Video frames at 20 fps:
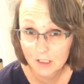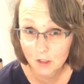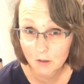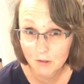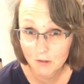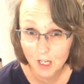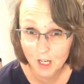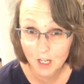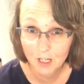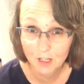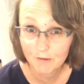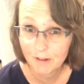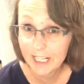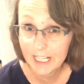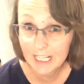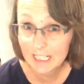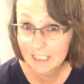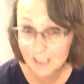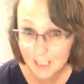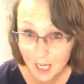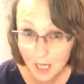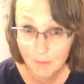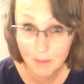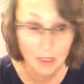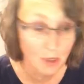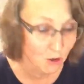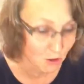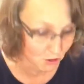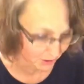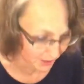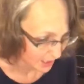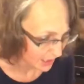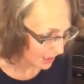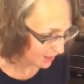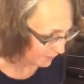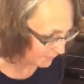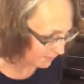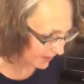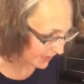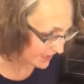Most of the time,
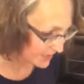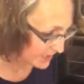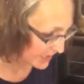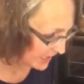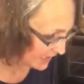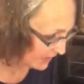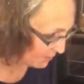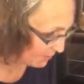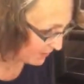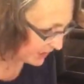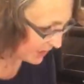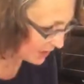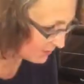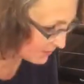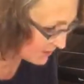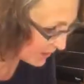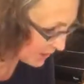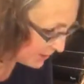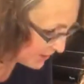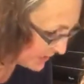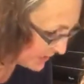you just don't need it. So there